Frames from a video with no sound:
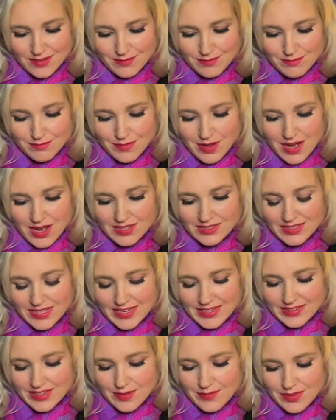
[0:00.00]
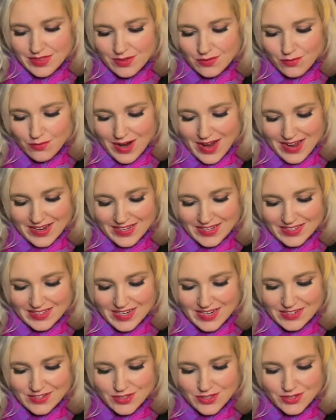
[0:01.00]
Ma laid them in the wagon
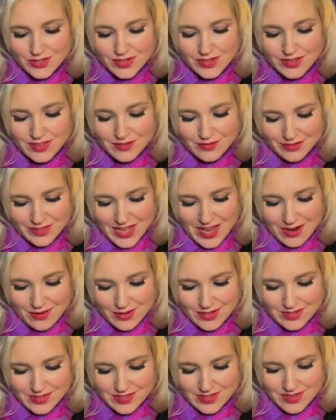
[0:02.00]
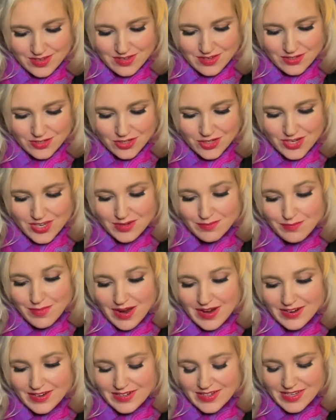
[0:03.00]
and took the flowers. She
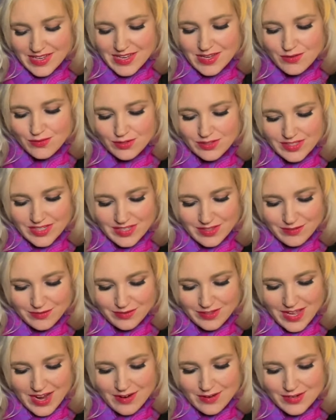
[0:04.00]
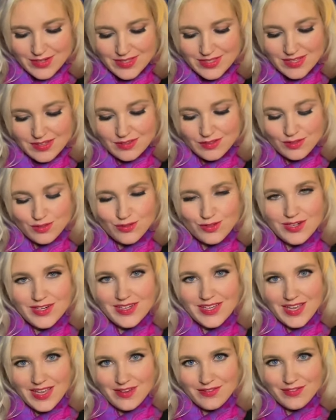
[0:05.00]
admired equally the flowers that Laura
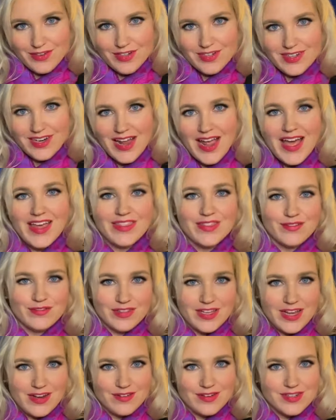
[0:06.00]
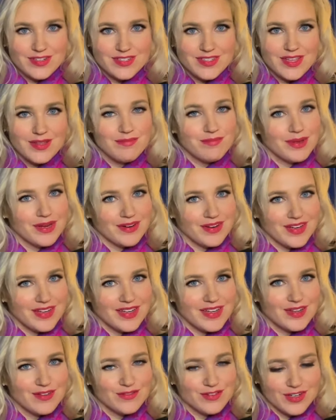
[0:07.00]
gave her and the flowers that Mary
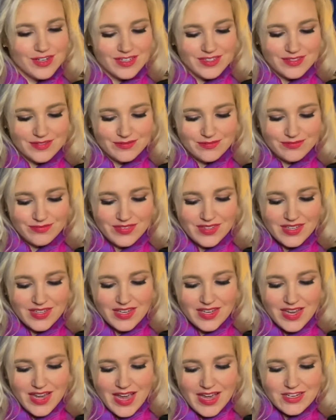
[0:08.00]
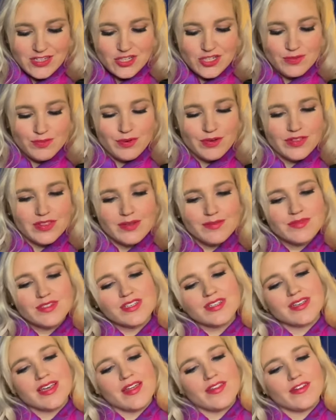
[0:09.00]
gave her. And she put them
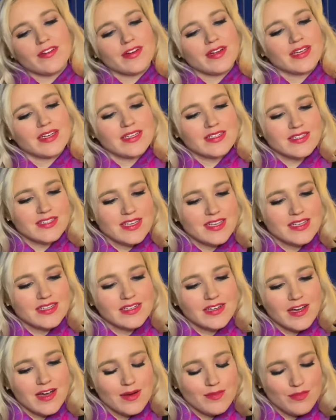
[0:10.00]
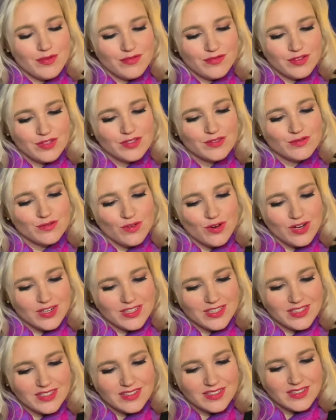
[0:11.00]
together in a tin cup full of
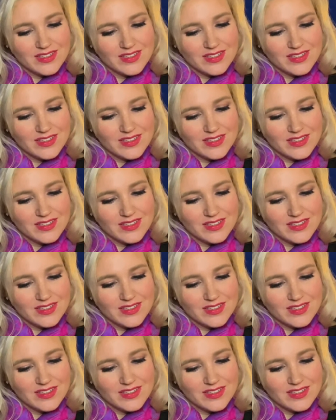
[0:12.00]
water.